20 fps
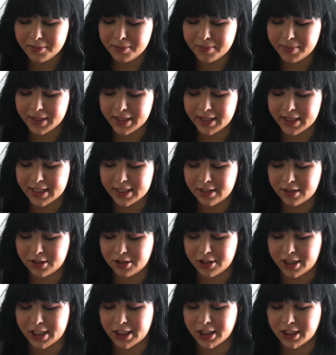But this
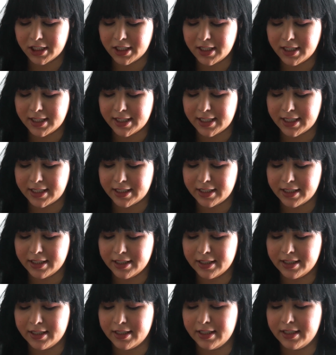stretch
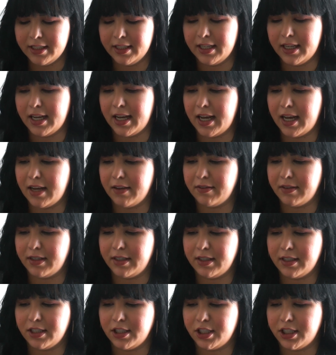concealer, I have it
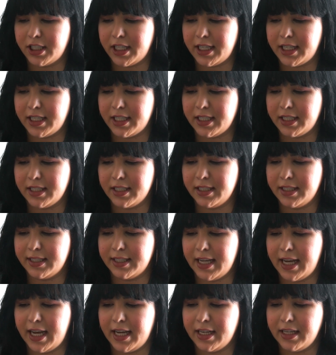in the shade
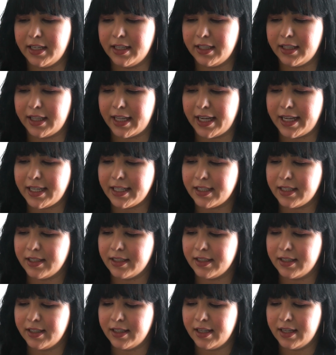10 Light.
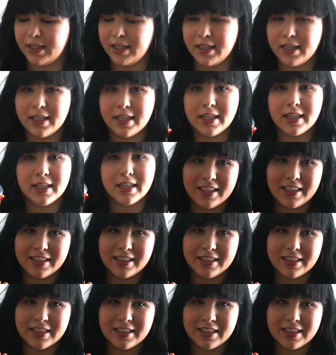
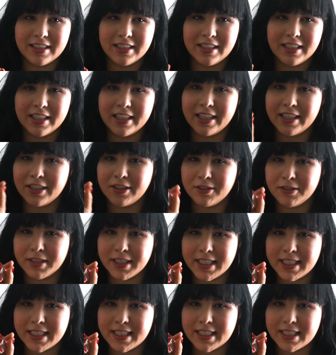And it
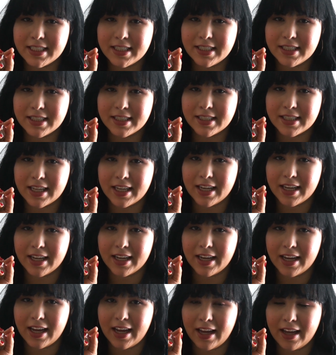creases
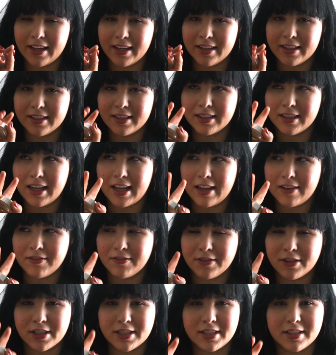at
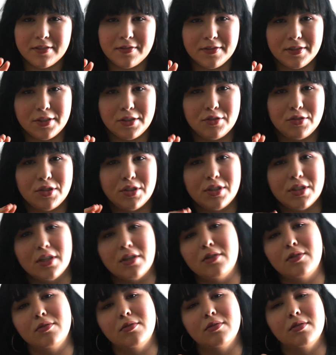first if you
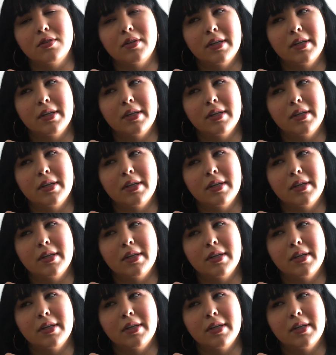don't